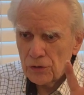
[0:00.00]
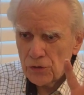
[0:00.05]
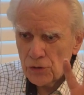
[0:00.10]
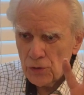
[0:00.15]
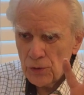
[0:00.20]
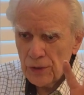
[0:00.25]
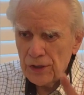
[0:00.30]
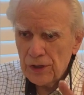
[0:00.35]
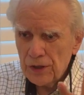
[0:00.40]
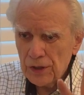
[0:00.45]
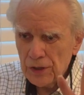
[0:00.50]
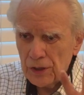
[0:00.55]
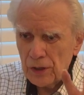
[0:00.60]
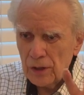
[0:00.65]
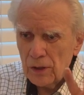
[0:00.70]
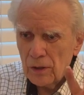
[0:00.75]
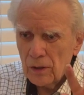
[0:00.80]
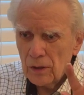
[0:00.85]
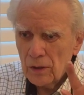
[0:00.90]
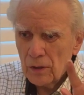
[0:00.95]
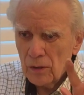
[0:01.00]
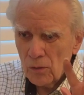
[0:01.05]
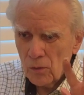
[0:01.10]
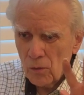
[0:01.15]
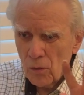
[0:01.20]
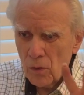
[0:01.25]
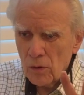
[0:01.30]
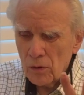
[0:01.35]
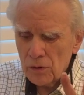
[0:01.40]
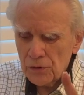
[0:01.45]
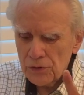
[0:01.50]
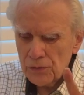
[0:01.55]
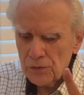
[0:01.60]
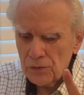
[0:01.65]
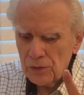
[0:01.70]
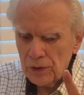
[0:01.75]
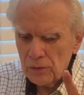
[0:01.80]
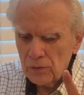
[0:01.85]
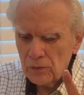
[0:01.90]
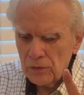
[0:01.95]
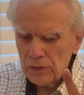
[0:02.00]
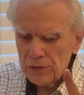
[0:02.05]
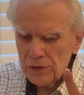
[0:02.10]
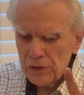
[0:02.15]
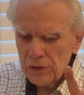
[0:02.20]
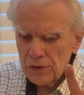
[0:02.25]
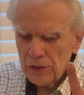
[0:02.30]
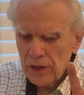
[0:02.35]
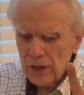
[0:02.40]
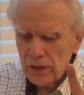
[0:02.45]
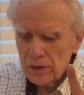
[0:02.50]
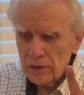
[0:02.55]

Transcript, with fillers: Trinity Wall Street, was in